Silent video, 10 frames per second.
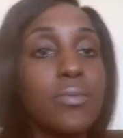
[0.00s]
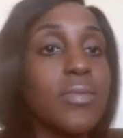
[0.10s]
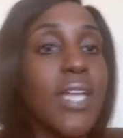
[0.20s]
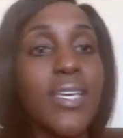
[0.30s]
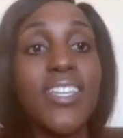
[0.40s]

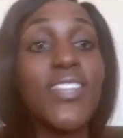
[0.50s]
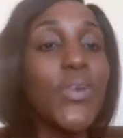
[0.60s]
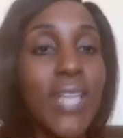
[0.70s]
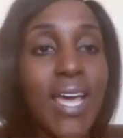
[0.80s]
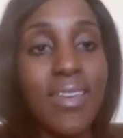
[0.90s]
like, in
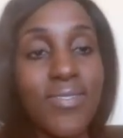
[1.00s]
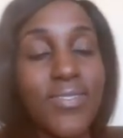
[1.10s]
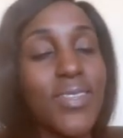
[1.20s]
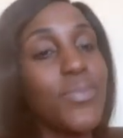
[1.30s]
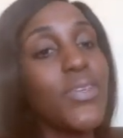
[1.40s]
your
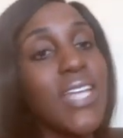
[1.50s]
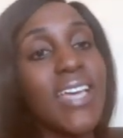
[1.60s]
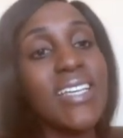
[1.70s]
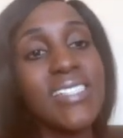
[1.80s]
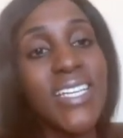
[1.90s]
life, they build
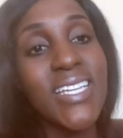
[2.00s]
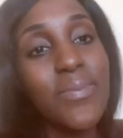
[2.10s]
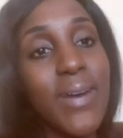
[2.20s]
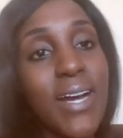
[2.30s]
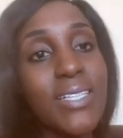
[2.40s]
like a certain
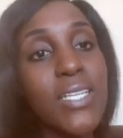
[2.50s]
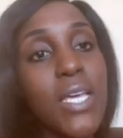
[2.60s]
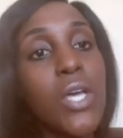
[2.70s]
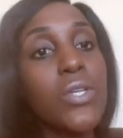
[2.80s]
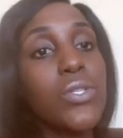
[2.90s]
part.
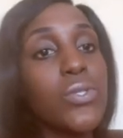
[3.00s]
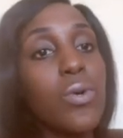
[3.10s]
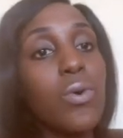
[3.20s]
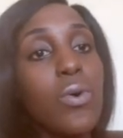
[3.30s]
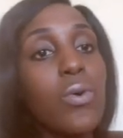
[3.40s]

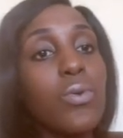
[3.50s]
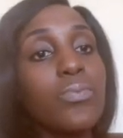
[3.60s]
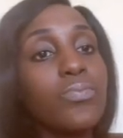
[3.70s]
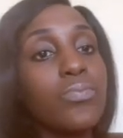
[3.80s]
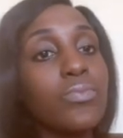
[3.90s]
So
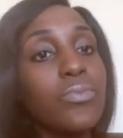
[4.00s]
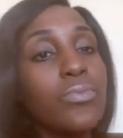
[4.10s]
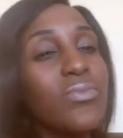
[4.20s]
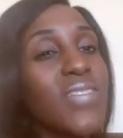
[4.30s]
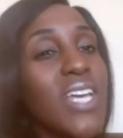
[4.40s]

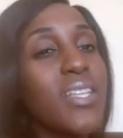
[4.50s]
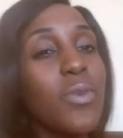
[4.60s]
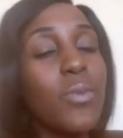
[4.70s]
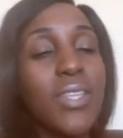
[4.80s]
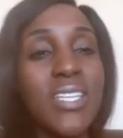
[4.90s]
the
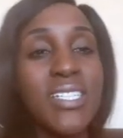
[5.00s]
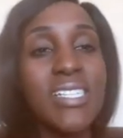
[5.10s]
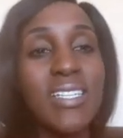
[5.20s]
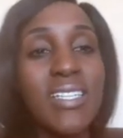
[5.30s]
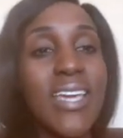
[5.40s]
moment they
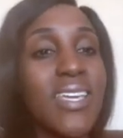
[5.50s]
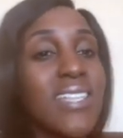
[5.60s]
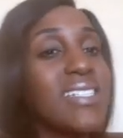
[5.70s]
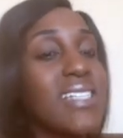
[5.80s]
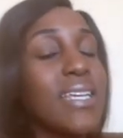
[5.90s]
cheat, like, it
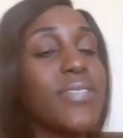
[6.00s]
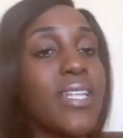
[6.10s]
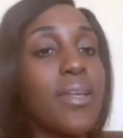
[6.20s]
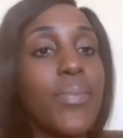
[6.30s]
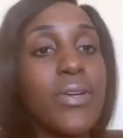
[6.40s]
disturbs the
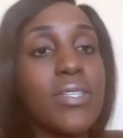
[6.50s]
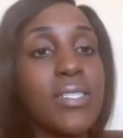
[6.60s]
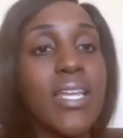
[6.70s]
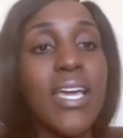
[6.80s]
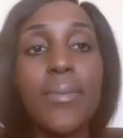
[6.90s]
other
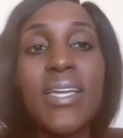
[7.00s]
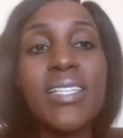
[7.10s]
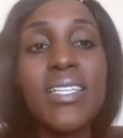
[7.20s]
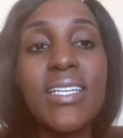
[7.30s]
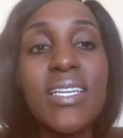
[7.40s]
person, like
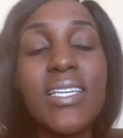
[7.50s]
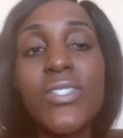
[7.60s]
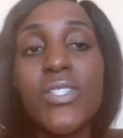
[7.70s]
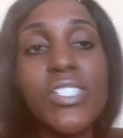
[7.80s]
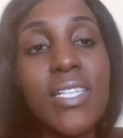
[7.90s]
mentally,
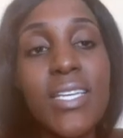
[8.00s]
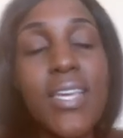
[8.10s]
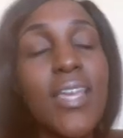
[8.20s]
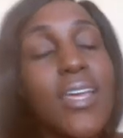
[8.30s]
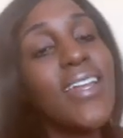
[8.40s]

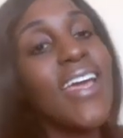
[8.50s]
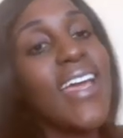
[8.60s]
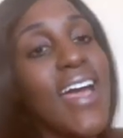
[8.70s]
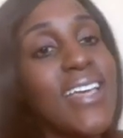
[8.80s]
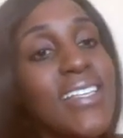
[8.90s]
socially. Like,
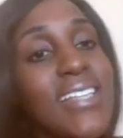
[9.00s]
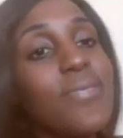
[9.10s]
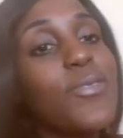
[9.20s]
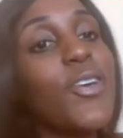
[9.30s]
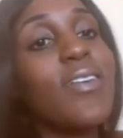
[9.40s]
guys,
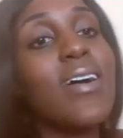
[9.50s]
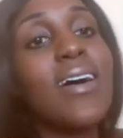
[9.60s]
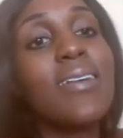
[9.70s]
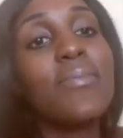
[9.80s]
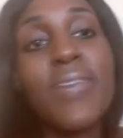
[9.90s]
have you ever
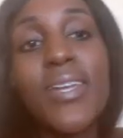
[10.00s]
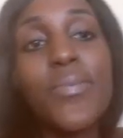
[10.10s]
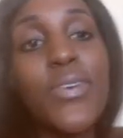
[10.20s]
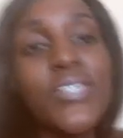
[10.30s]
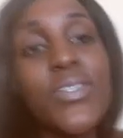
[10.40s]
met a
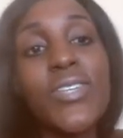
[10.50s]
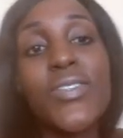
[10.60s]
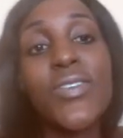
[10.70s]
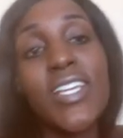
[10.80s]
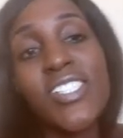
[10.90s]
person who was
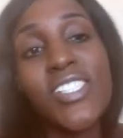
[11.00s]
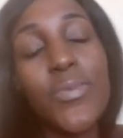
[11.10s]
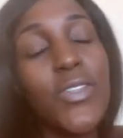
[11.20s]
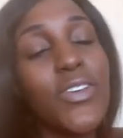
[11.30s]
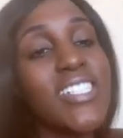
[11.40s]
in a relationship
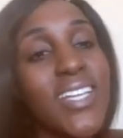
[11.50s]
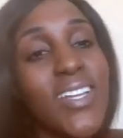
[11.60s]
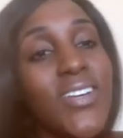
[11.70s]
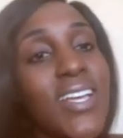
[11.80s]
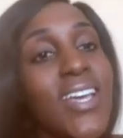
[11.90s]
where they were cheated
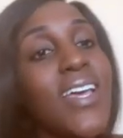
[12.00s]
on?